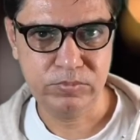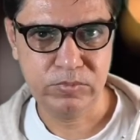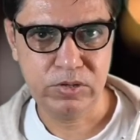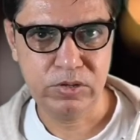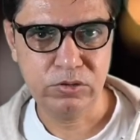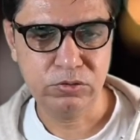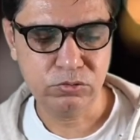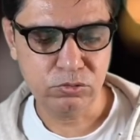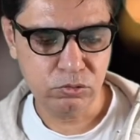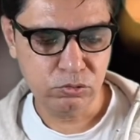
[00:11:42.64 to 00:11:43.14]

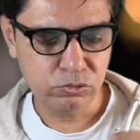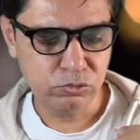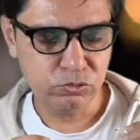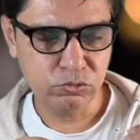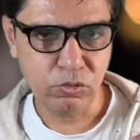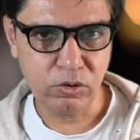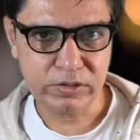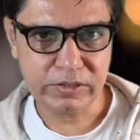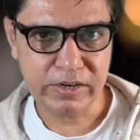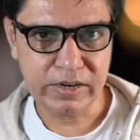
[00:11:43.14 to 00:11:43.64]
So
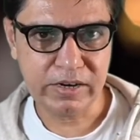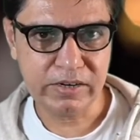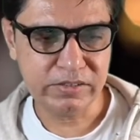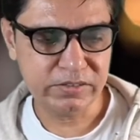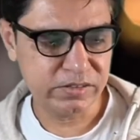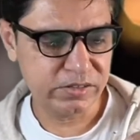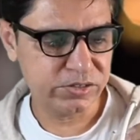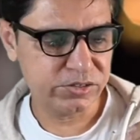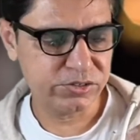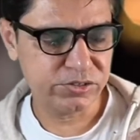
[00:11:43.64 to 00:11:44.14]
SWOT
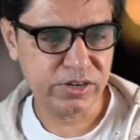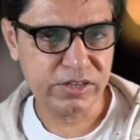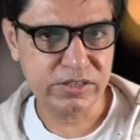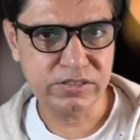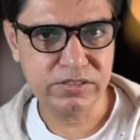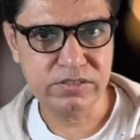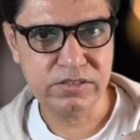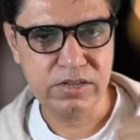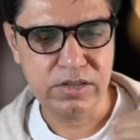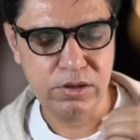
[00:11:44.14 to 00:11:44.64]
analysis,
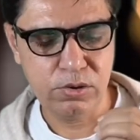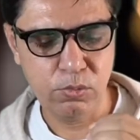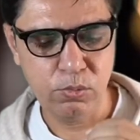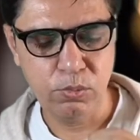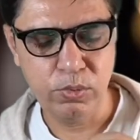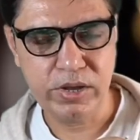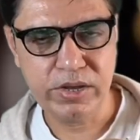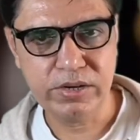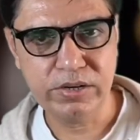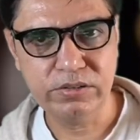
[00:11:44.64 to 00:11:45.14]
strengths,
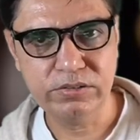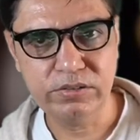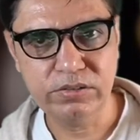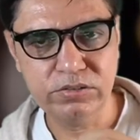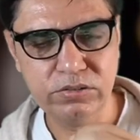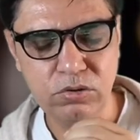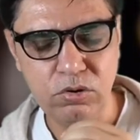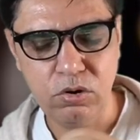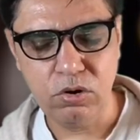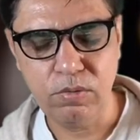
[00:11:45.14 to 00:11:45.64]

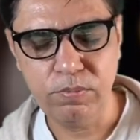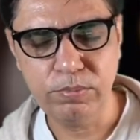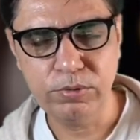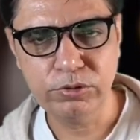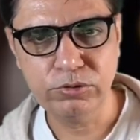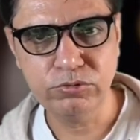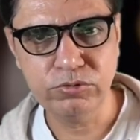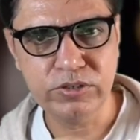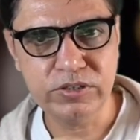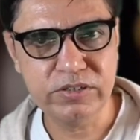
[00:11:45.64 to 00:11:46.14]
weaknesses,
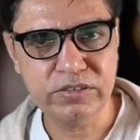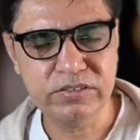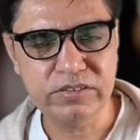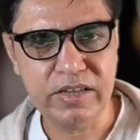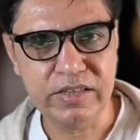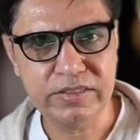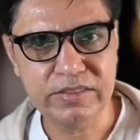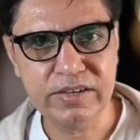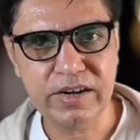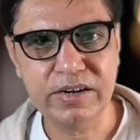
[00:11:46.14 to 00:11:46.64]
opportunities,
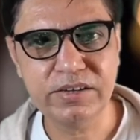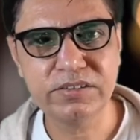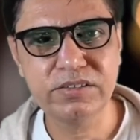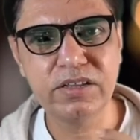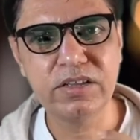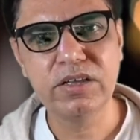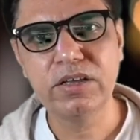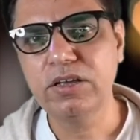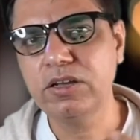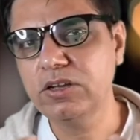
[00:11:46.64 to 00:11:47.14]
and threats,
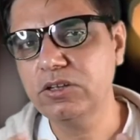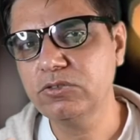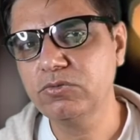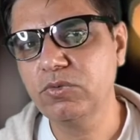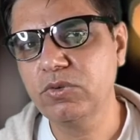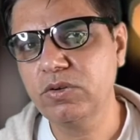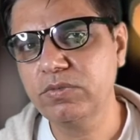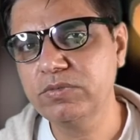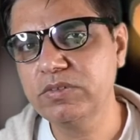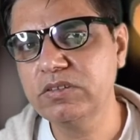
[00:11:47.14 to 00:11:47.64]
is one
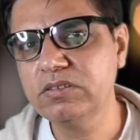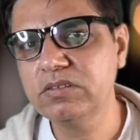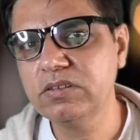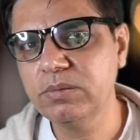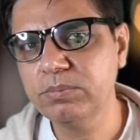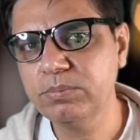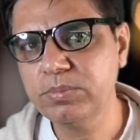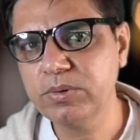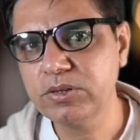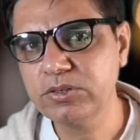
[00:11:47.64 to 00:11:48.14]
of the
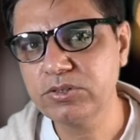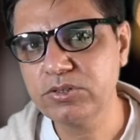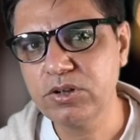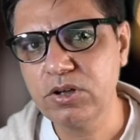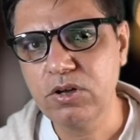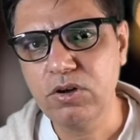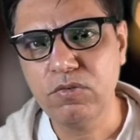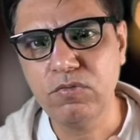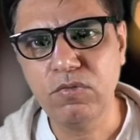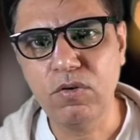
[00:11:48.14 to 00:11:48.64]
simplest
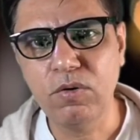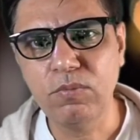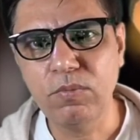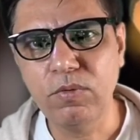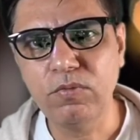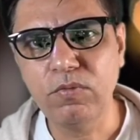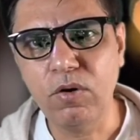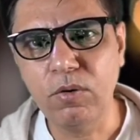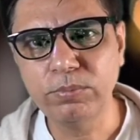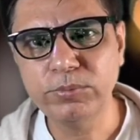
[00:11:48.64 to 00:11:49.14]
form of
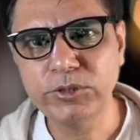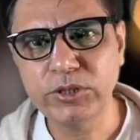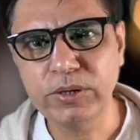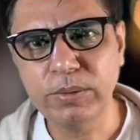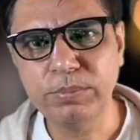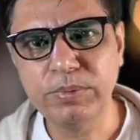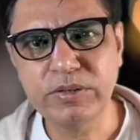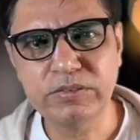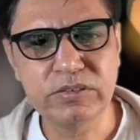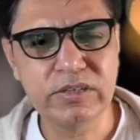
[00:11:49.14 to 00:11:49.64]
option
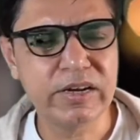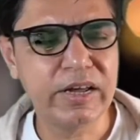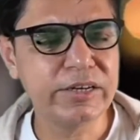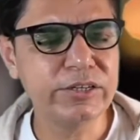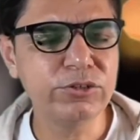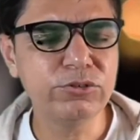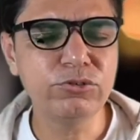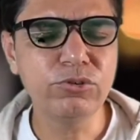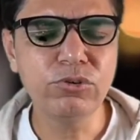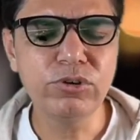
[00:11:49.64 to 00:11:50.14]
appraisal, and you
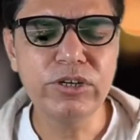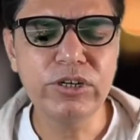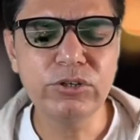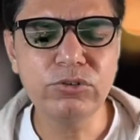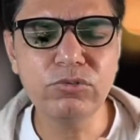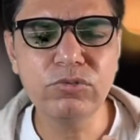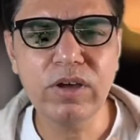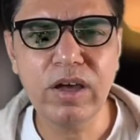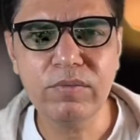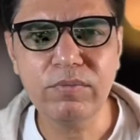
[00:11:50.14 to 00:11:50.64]
don't need to
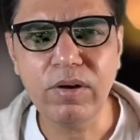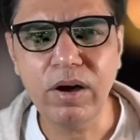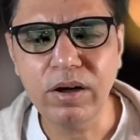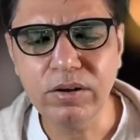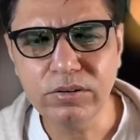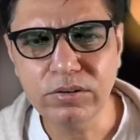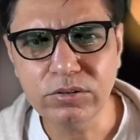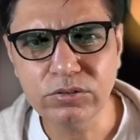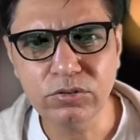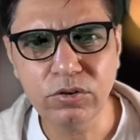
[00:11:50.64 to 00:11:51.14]
have
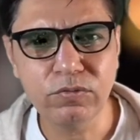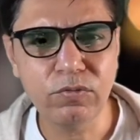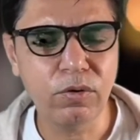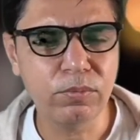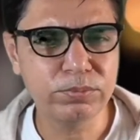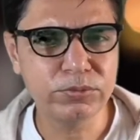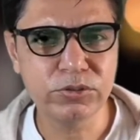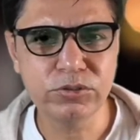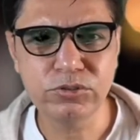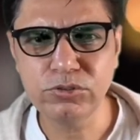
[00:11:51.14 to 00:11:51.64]
hundreds of
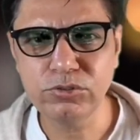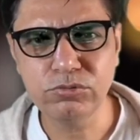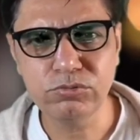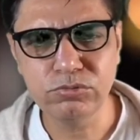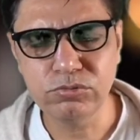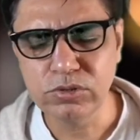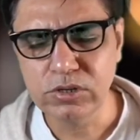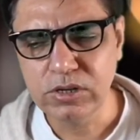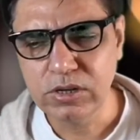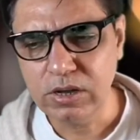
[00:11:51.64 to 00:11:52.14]
options to
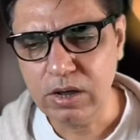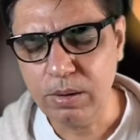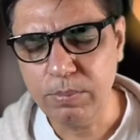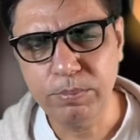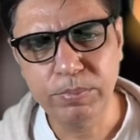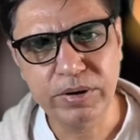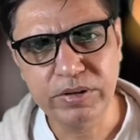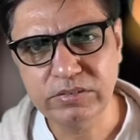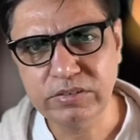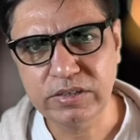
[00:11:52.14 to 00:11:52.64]

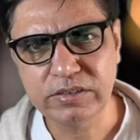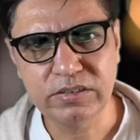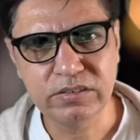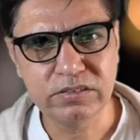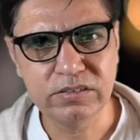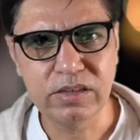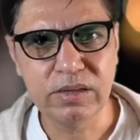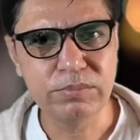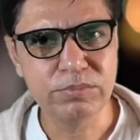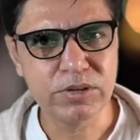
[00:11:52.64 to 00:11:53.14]
appraise at the
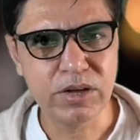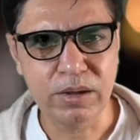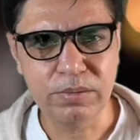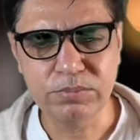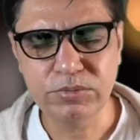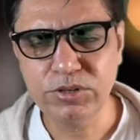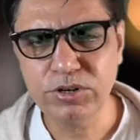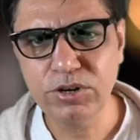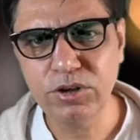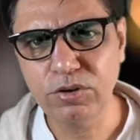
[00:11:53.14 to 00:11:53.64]
same time.
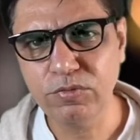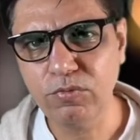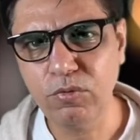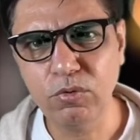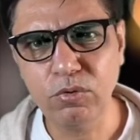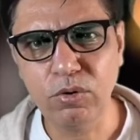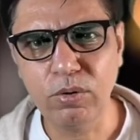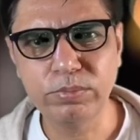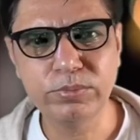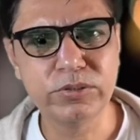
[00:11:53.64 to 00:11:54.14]
3 or 4
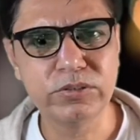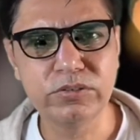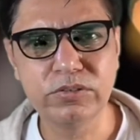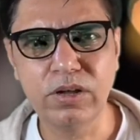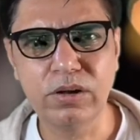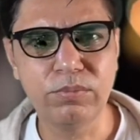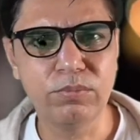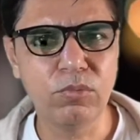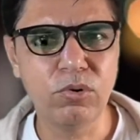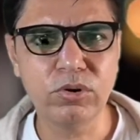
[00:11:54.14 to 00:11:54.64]
options
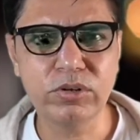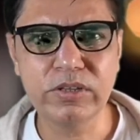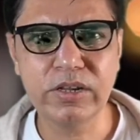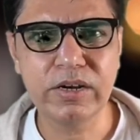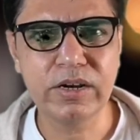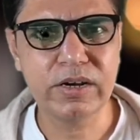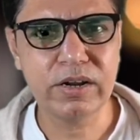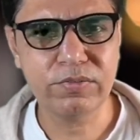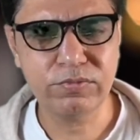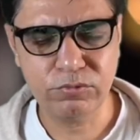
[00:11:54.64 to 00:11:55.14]
are more than
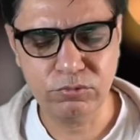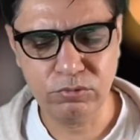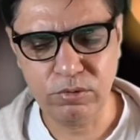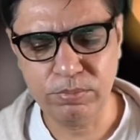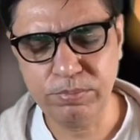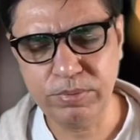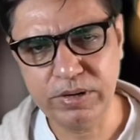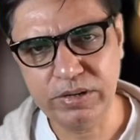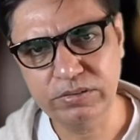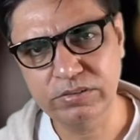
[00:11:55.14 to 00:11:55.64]
enough to
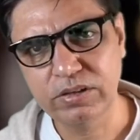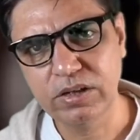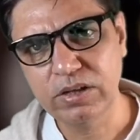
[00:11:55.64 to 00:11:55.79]
appraise,